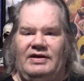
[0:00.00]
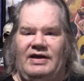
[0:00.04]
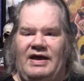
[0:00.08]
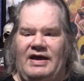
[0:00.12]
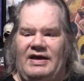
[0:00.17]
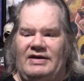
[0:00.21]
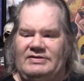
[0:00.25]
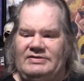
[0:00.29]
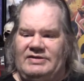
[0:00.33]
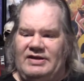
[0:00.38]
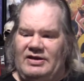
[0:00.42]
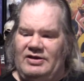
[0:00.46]
It
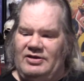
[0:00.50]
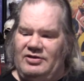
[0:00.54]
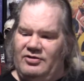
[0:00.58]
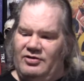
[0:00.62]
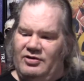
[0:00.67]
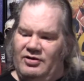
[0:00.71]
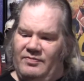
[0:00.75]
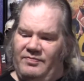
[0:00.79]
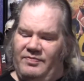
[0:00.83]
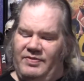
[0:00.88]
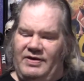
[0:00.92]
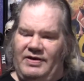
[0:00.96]
has that
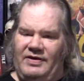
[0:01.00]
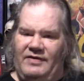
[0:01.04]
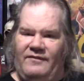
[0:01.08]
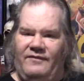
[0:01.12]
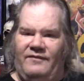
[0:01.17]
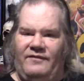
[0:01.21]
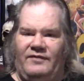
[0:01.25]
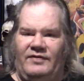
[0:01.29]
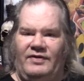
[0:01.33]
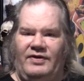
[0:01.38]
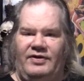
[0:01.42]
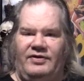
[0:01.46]
European
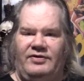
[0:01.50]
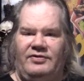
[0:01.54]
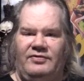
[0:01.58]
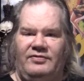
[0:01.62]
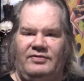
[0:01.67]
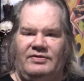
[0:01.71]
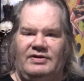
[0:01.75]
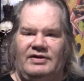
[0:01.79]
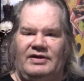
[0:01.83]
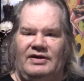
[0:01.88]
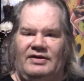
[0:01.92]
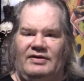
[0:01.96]
flair to
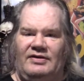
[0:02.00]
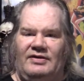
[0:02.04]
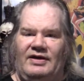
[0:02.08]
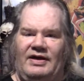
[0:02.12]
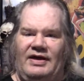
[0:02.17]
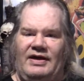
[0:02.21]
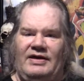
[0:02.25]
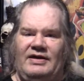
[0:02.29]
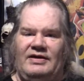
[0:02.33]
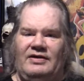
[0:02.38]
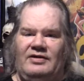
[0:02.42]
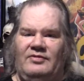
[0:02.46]
it that I like.